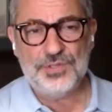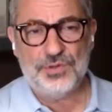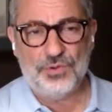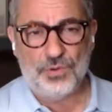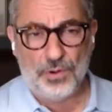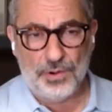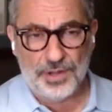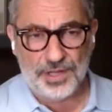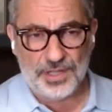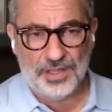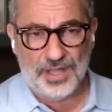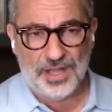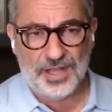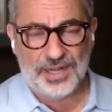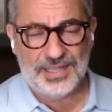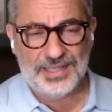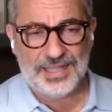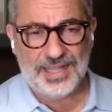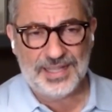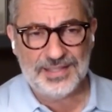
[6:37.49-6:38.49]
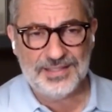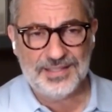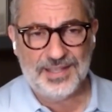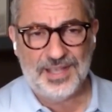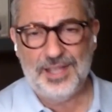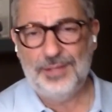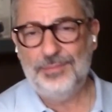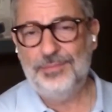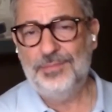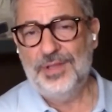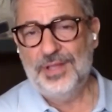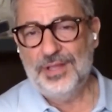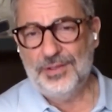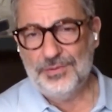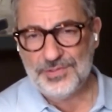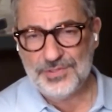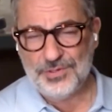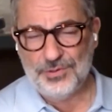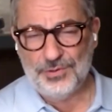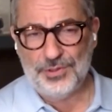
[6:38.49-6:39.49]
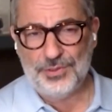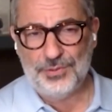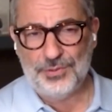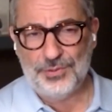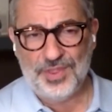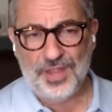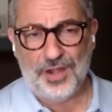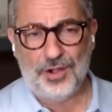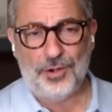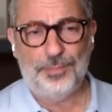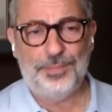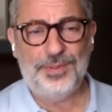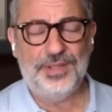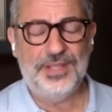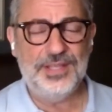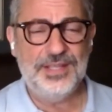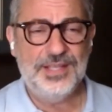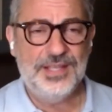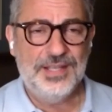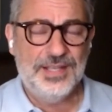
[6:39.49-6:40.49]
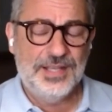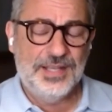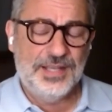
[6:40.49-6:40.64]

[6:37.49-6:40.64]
growing a lot at that time. Was going through therapy.